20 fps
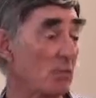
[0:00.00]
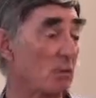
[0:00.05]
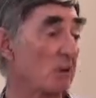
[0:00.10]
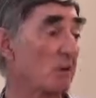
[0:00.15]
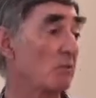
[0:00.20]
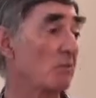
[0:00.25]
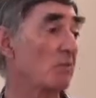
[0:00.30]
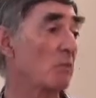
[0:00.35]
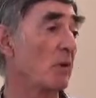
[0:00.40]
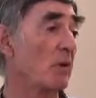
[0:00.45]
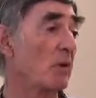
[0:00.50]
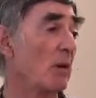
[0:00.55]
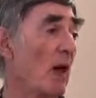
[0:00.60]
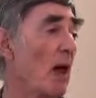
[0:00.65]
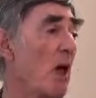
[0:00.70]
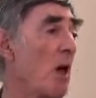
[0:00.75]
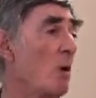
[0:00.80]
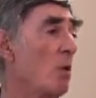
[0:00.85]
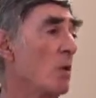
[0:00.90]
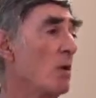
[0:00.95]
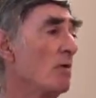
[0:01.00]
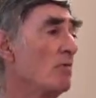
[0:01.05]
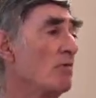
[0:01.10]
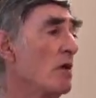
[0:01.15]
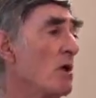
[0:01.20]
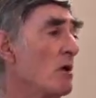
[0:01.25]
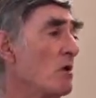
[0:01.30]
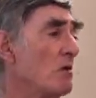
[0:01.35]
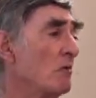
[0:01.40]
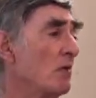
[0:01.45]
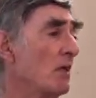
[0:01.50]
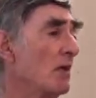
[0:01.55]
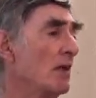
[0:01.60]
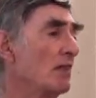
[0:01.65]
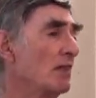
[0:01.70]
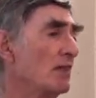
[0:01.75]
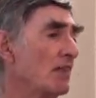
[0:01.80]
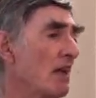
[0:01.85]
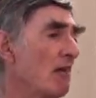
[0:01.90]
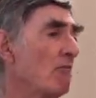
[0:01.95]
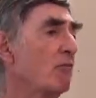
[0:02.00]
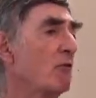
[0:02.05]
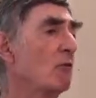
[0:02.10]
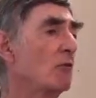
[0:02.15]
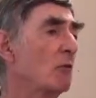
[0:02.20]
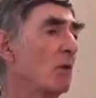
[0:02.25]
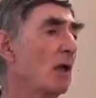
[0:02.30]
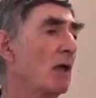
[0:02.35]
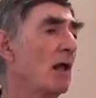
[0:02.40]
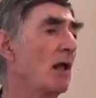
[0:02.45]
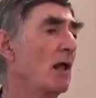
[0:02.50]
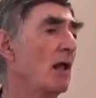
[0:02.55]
We know of several